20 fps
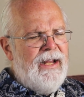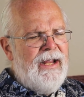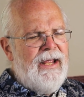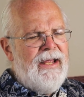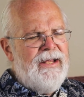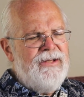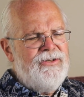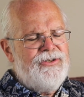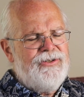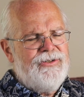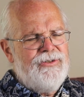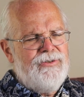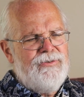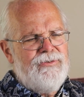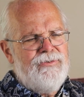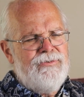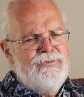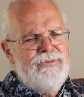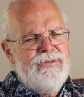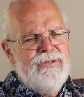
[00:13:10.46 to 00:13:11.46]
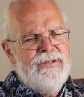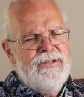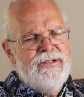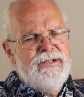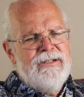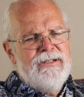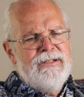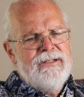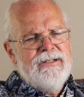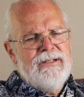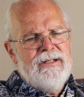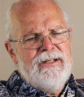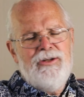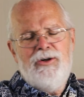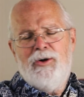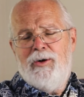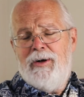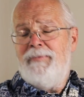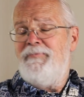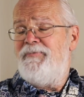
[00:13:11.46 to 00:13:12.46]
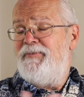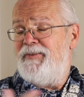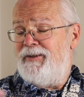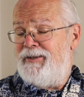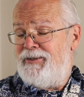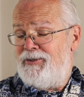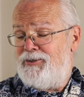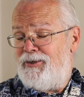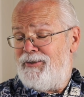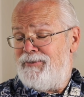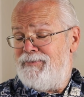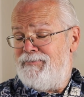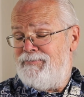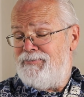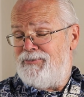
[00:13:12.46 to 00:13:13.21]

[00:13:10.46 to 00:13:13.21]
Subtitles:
And so, I'm feeling good.